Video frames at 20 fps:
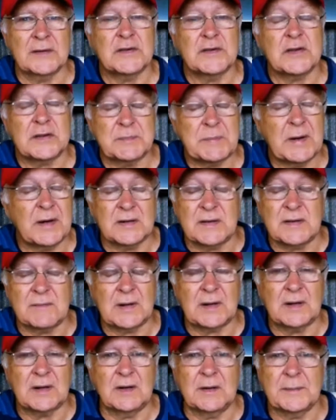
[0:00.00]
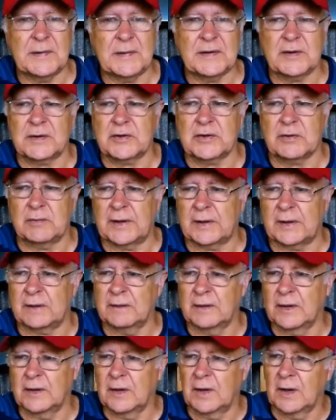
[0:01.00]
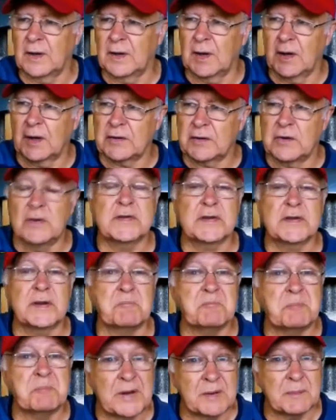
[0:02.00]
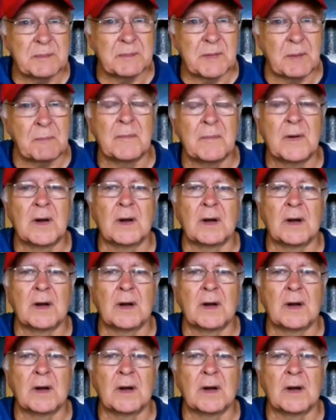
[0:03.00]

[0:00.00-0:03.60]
just because of the climate that you're in, use the minimum